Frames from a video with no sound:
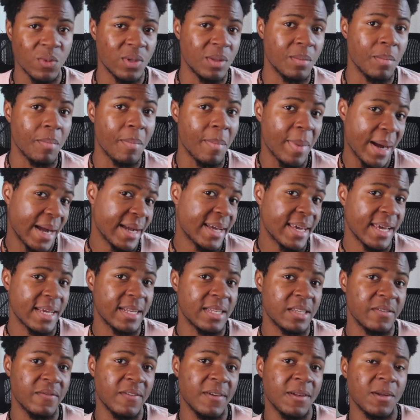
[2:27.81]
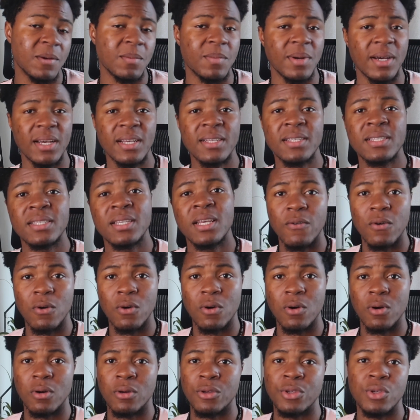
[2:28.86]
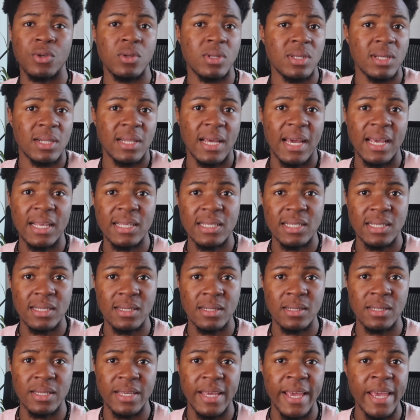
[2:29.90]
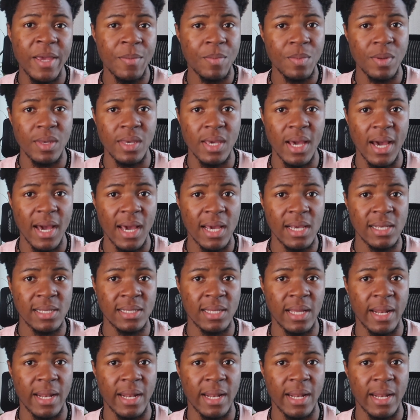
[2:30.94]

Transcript: with backend developers or utilizing the APIs